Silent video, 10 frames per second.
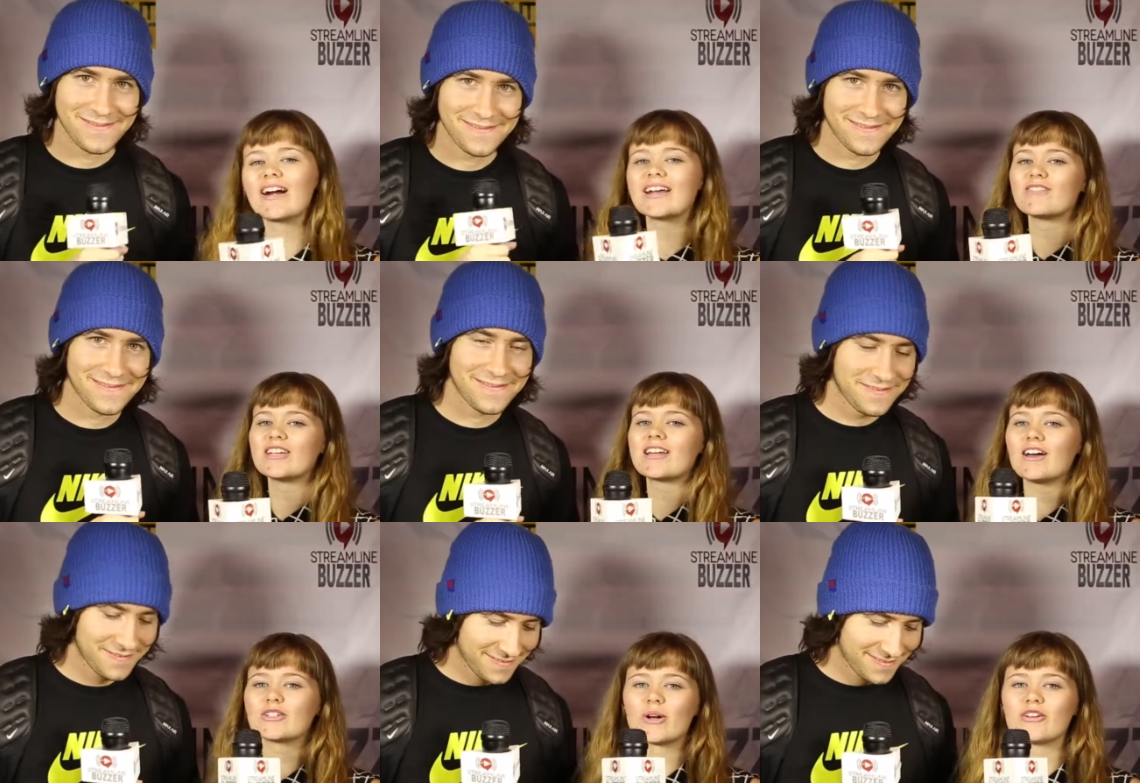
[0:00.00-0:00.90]
Speaker 1: We're at
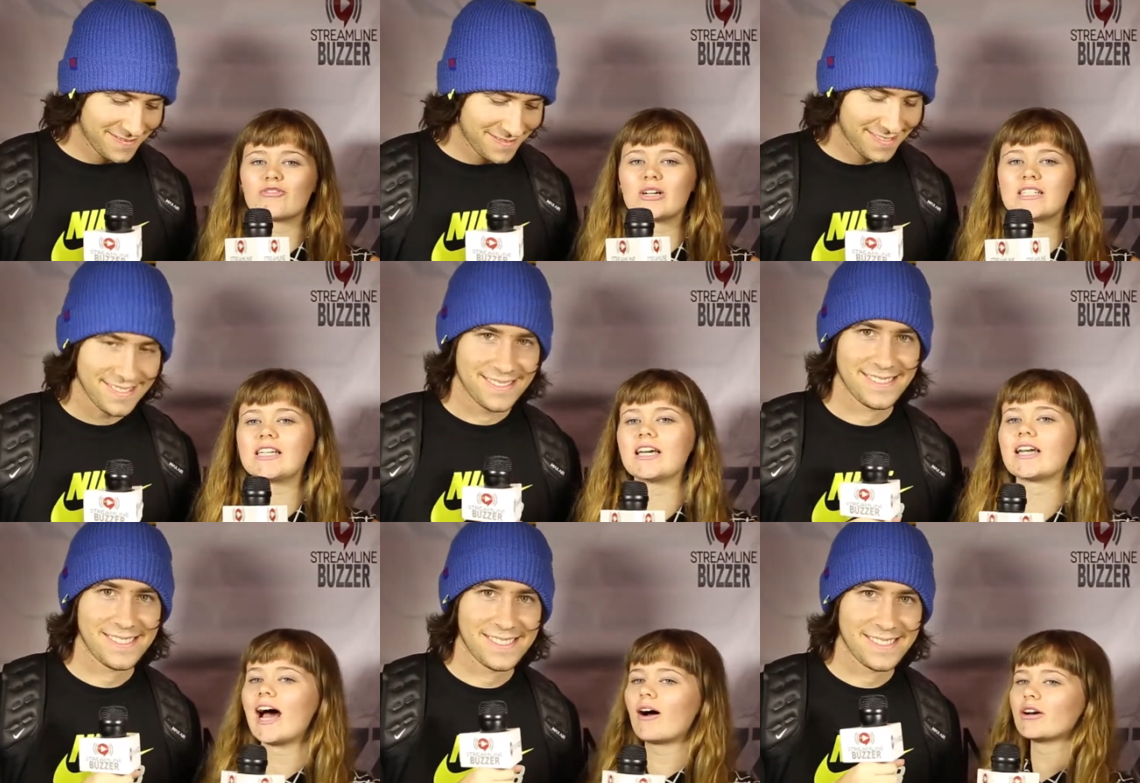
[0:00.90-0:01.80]
VidCon
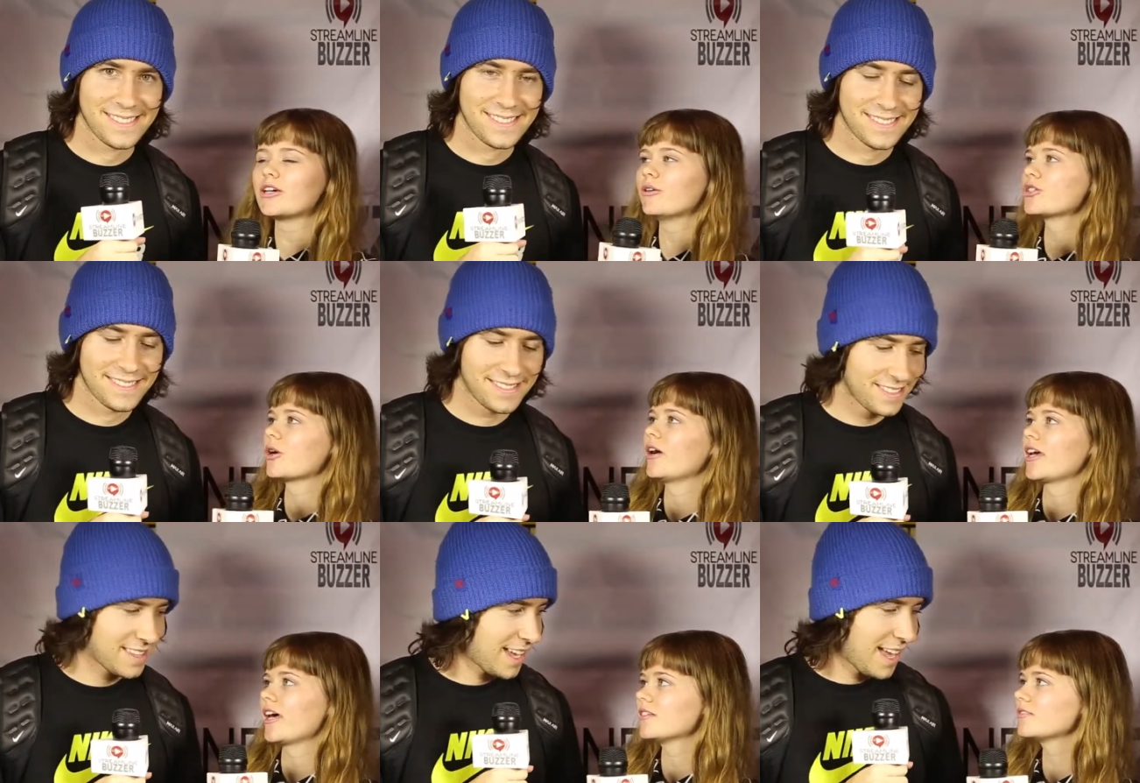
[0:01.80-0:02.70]
2014. How are you
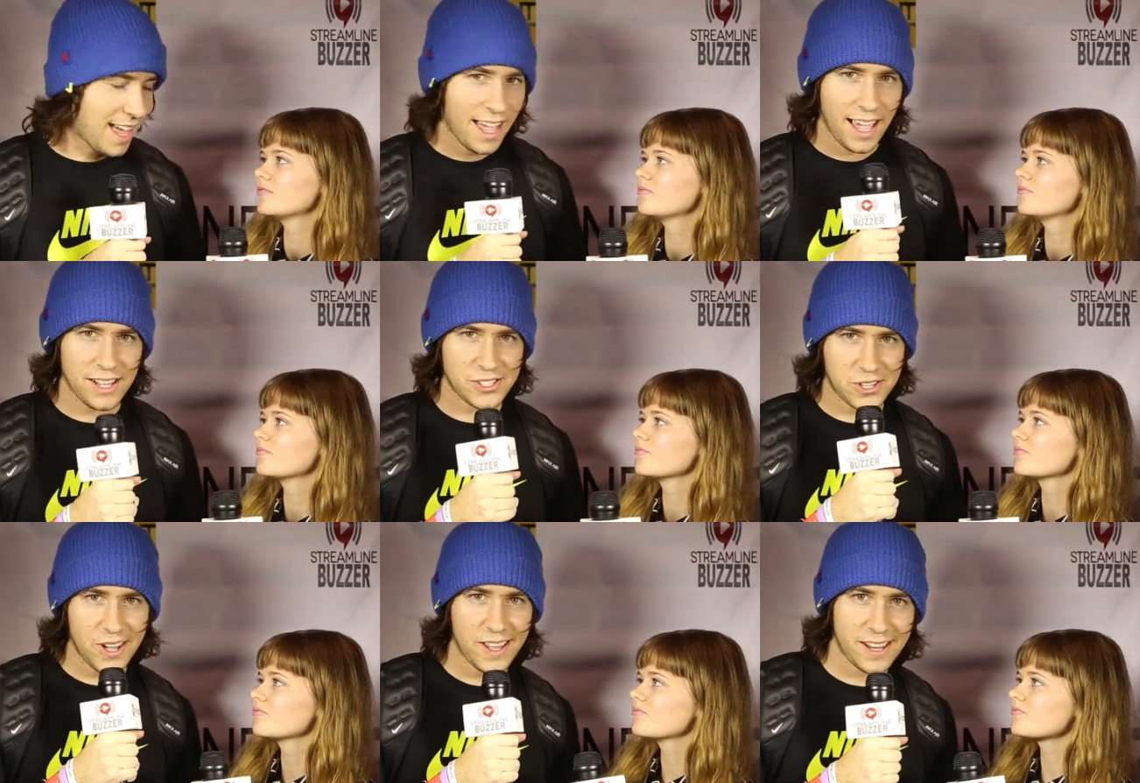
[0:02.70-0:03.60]
enjoying it?
Speaker 2: It's
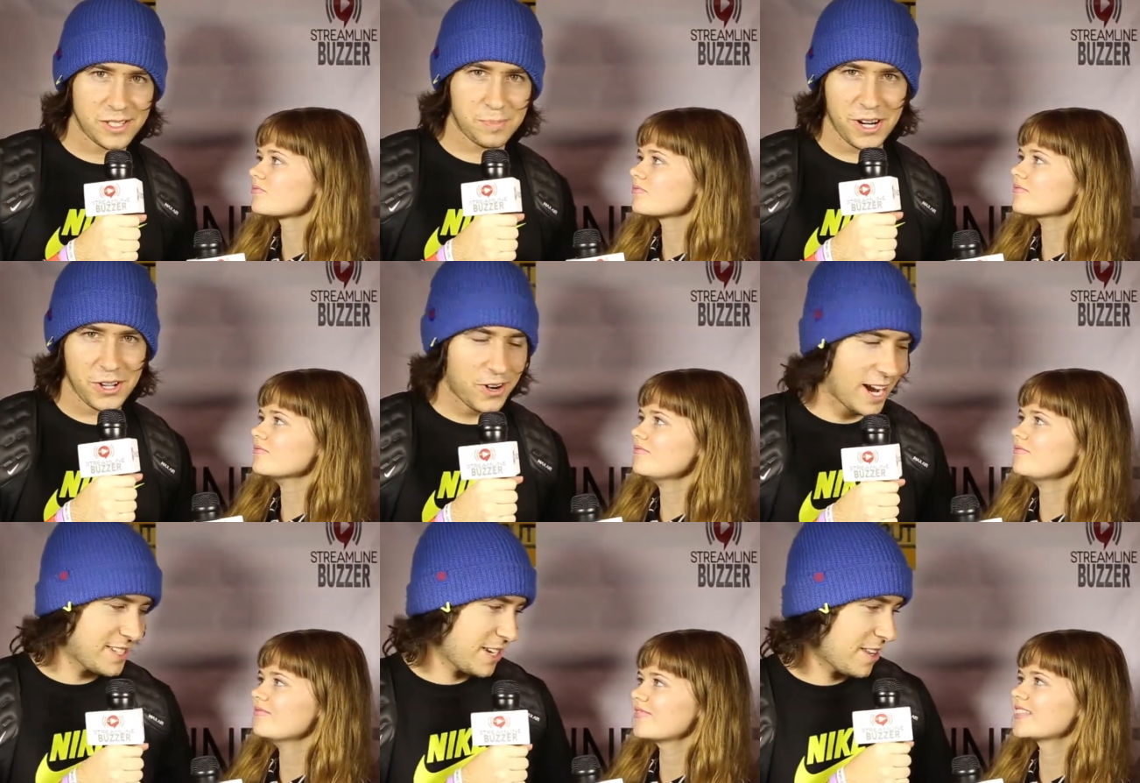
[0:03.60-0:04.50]
good. It's pretty
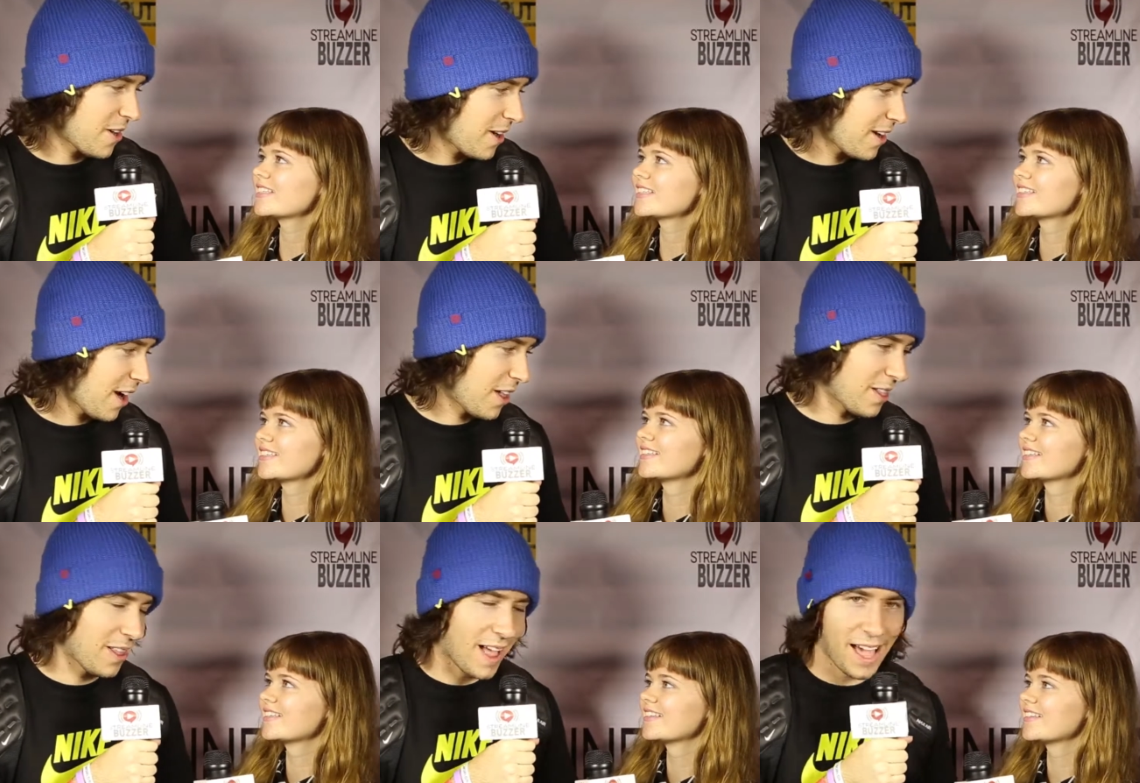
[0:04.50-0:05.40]
crazy. There are a
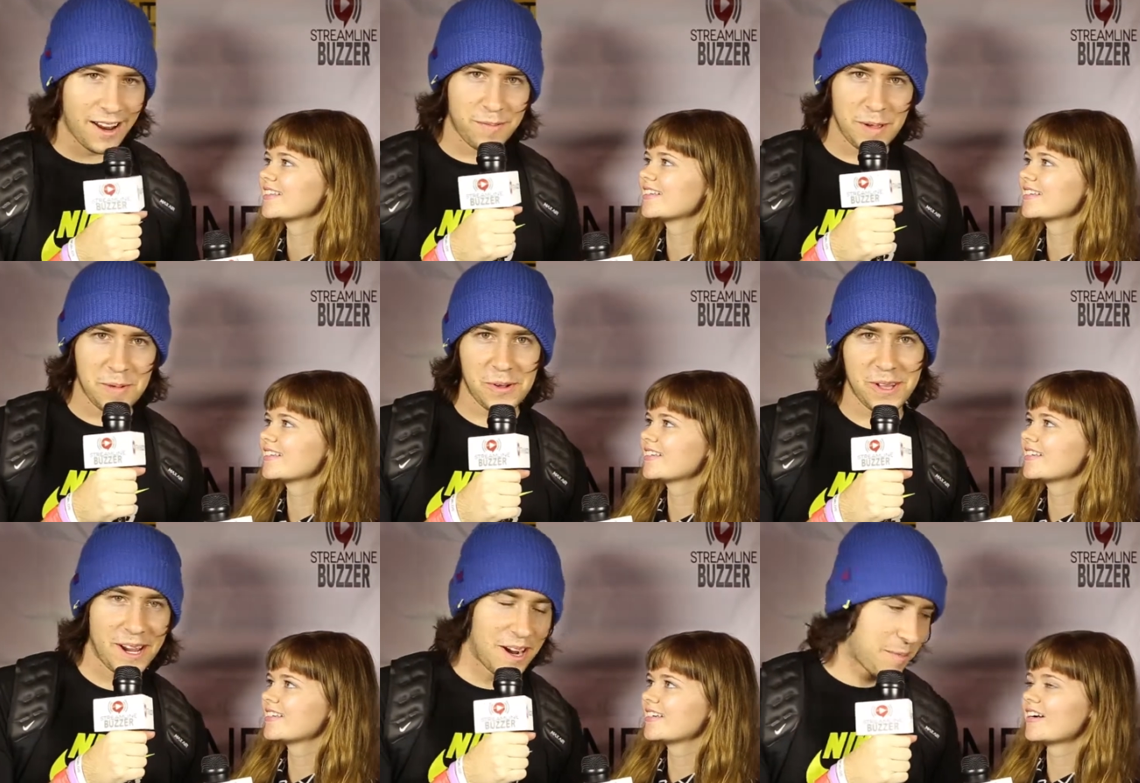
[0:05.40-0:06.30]
lot of people
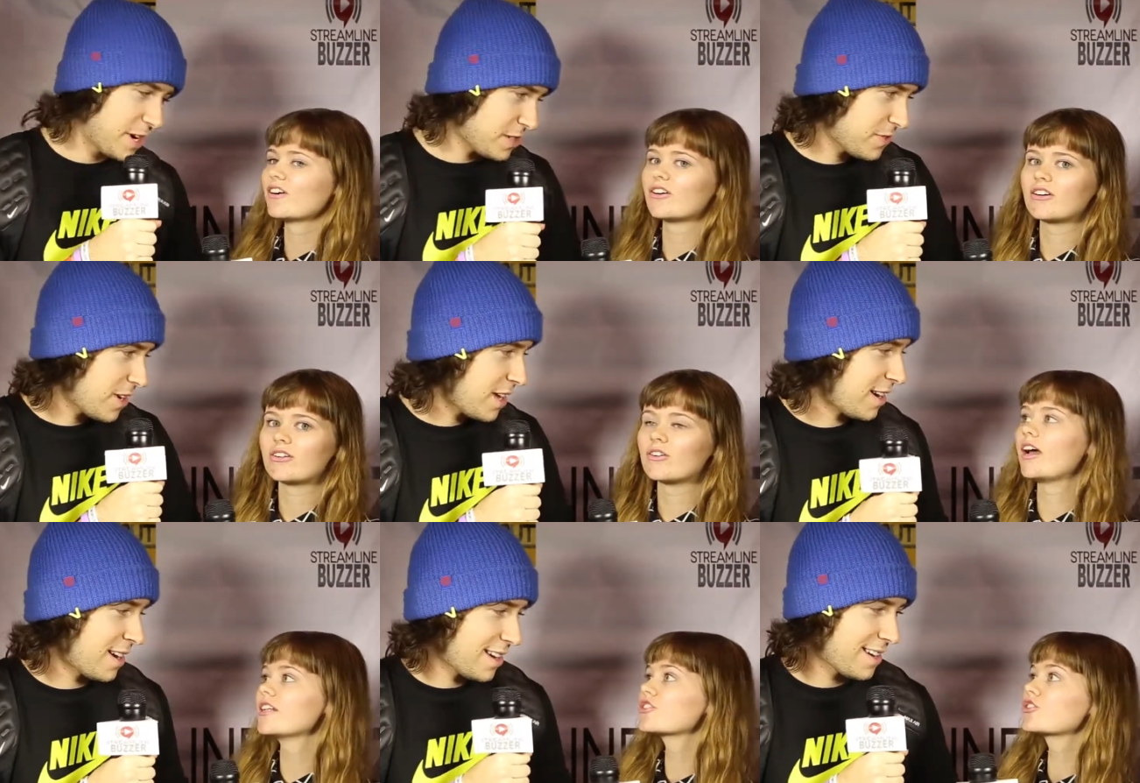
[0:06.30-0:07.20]
here, but it's
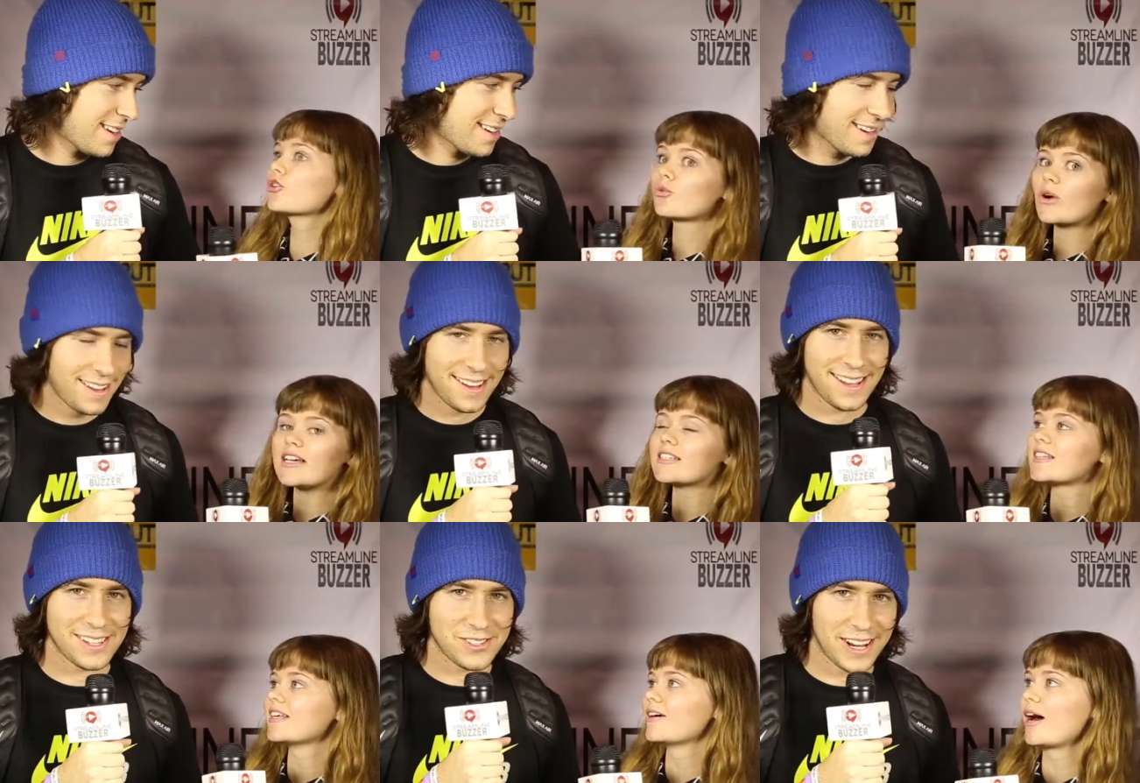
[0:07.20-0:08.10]
fun.
Speaker 1: It's
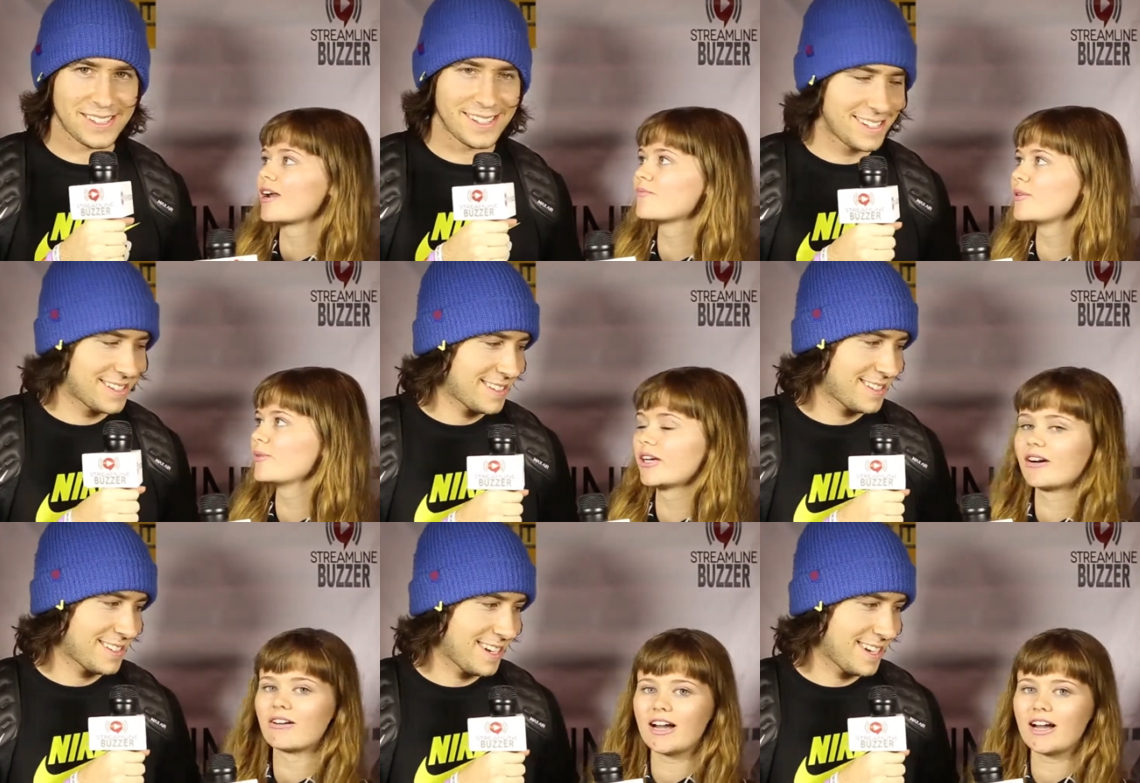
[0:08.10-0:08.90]
crazy the amount of people here,